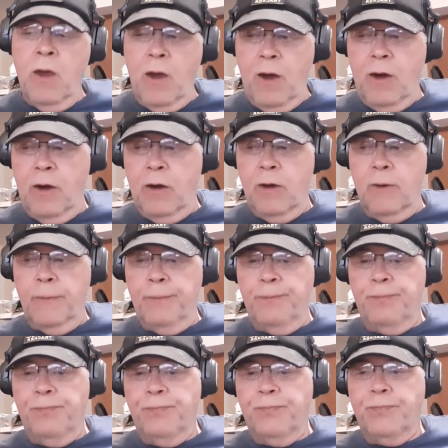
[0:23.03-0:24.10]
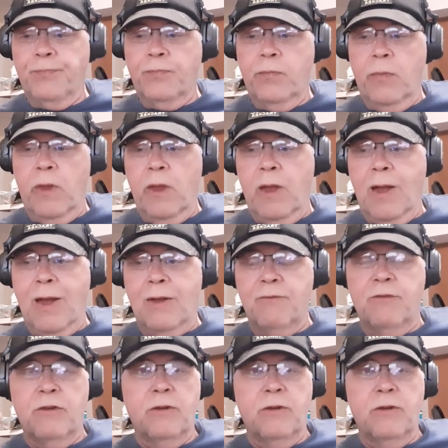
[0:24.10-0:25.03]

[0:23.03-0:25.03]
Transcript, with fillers: Um, I,